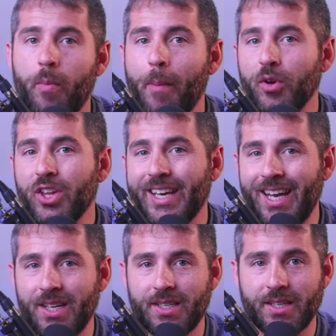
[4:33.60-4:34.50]
Remember, the
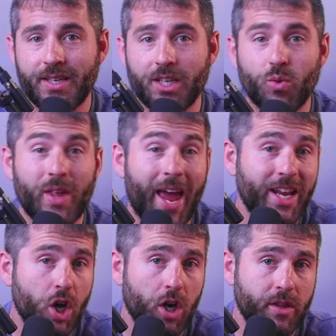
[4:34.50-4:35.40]
key to success with
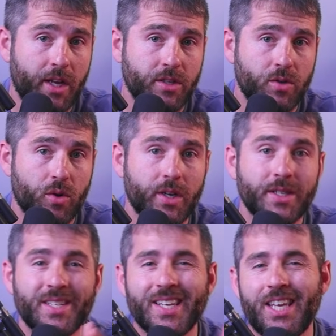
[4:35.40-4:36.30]
any online store
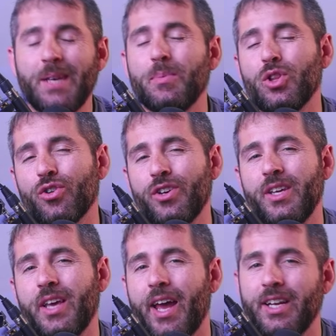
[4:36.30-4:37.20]
is to keep
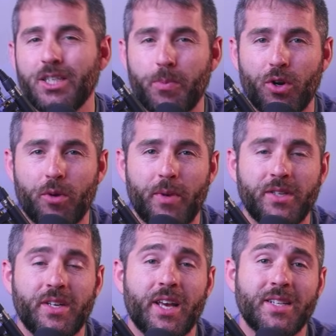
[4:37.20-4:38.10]
learning and
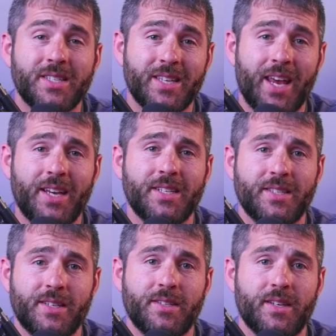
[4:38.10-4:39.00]
experimenting and stay
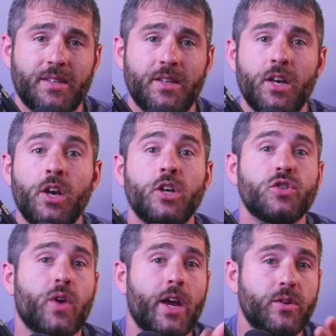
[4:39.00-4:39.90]
consistent.
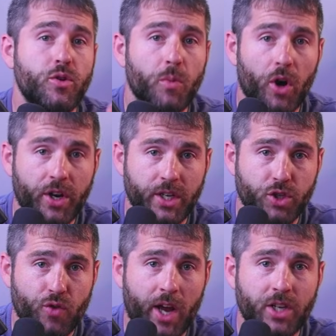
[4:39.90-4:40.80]
Try out new marketing
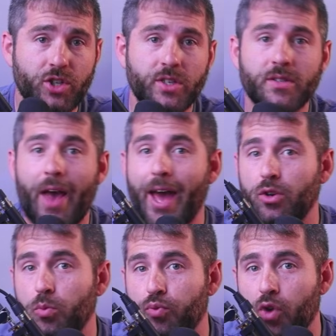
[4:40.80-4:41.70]
strategies,
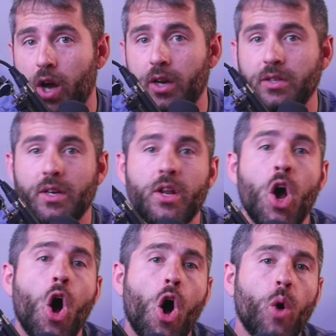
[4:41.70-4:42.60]
add new products, and
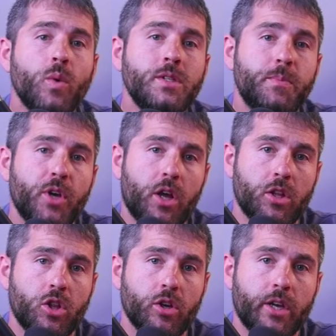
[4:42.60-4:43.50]
always be on
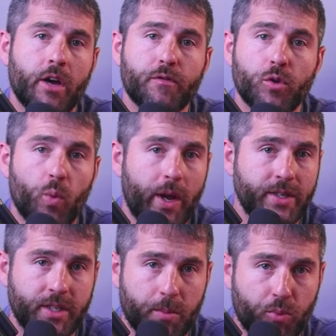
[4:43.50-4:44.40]
the lookout for
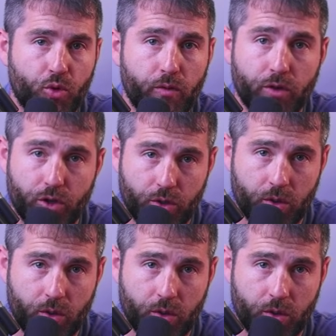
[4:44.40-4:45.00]
ways to improve your